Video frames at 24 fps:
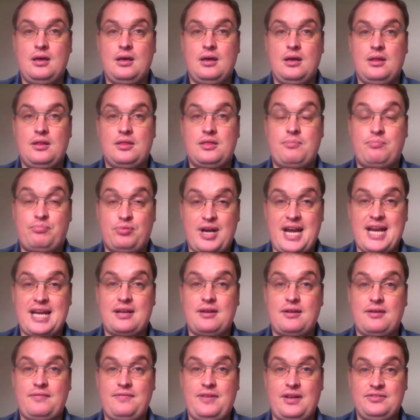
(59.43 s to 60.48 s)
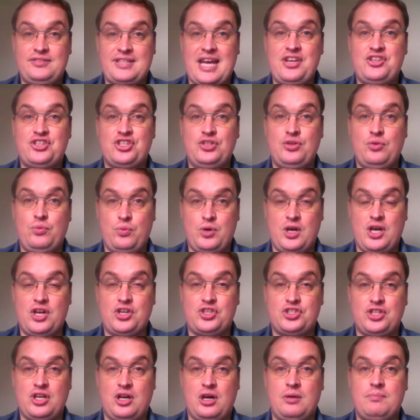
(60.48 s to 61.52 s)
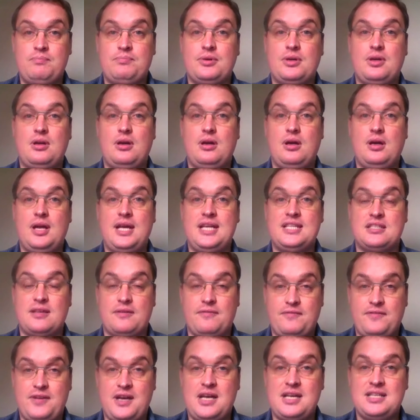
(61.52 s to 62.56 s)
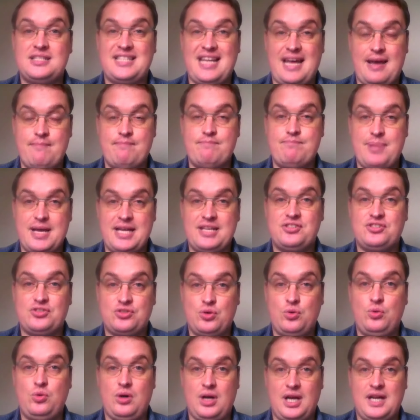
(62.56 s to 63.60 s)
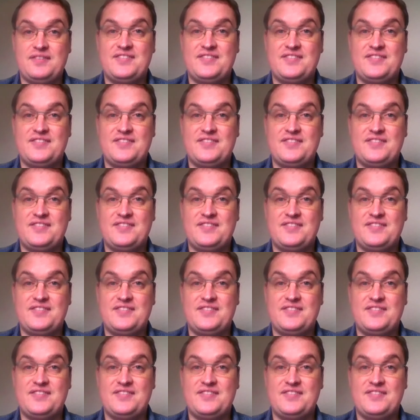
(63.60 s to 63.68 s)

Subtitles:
The Breck Foundation workshop is the first and best tool I've